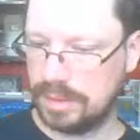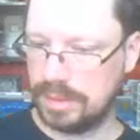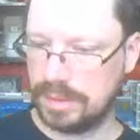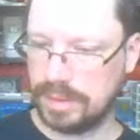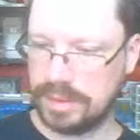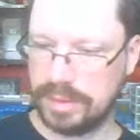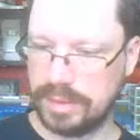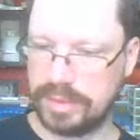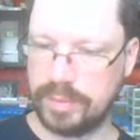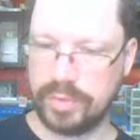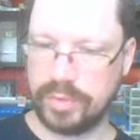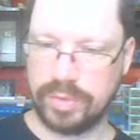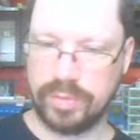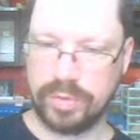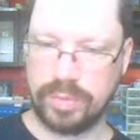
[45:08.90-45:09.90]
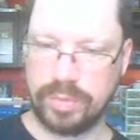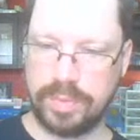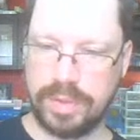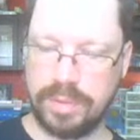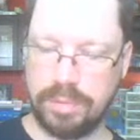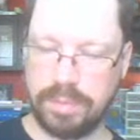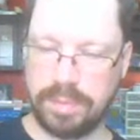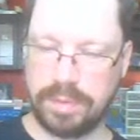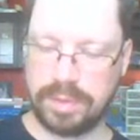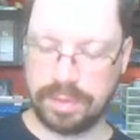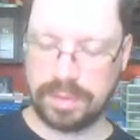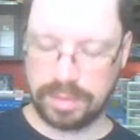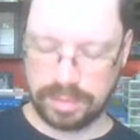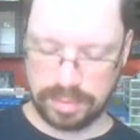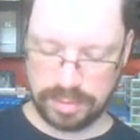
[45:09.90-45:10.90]
And there's more and more
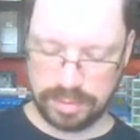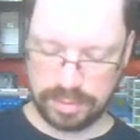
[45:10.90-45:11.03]
people.